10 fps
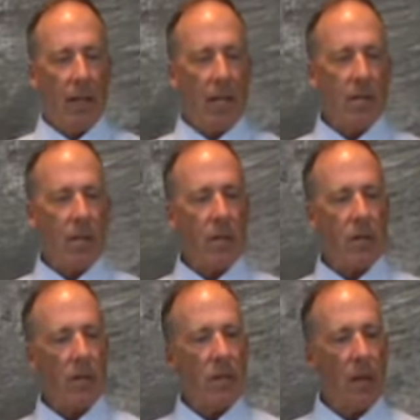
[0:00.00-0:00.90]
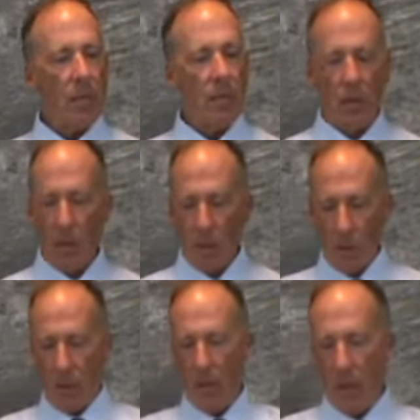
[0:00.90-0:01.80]
Key signatures helped,
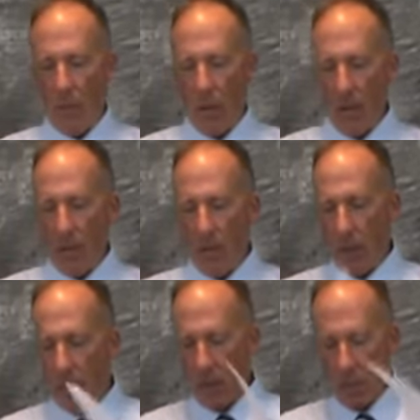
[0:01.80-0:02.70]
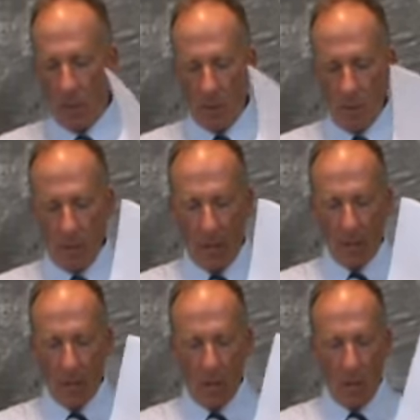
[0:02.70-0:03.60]
red. I'll make sure I do the
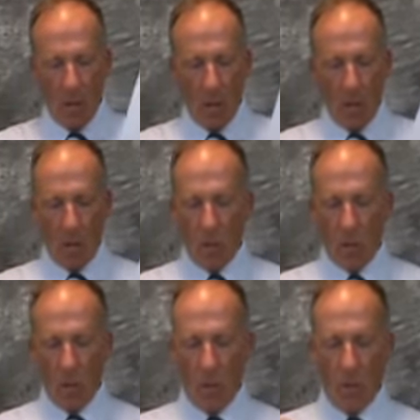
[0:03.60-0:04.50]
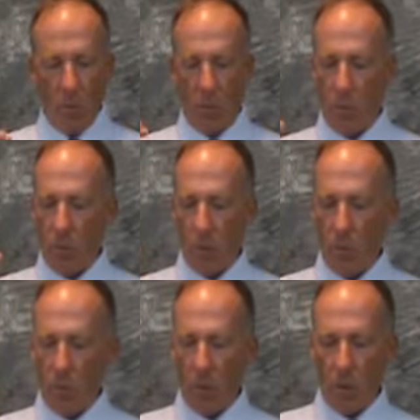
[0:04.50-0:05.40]
reds here. So,
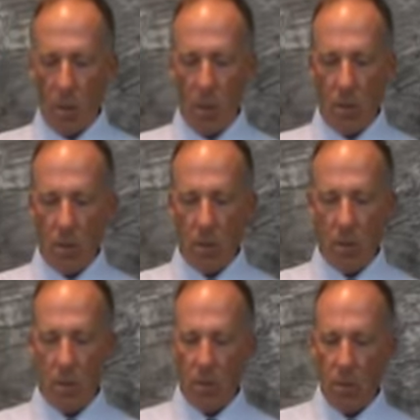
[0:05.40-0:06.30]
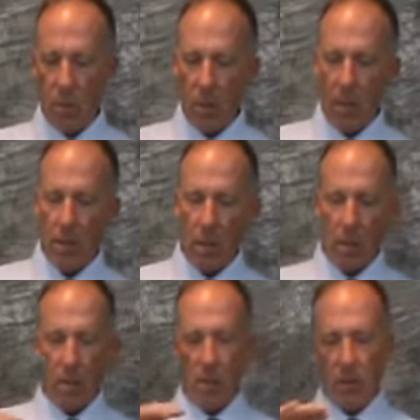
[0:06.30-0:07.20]
what to know is music key
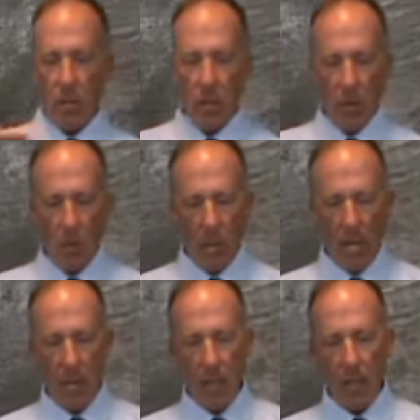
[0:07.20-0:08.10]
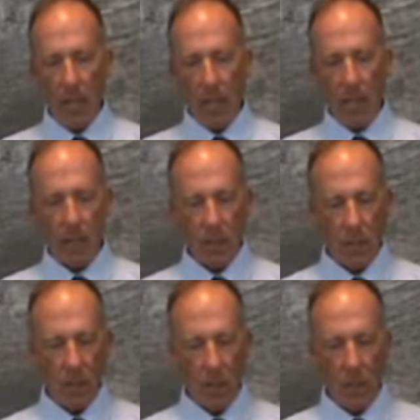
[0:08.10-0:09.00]
signatures, that whole line in the next
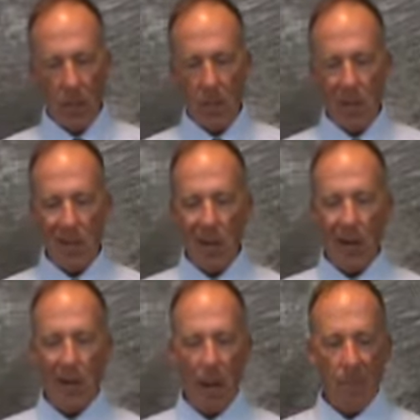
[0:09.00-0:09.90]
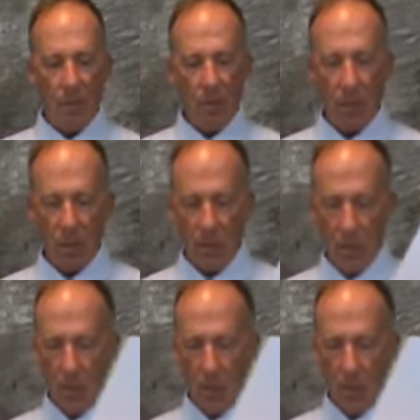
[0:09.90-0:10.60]
sentence all the way to the entire composition.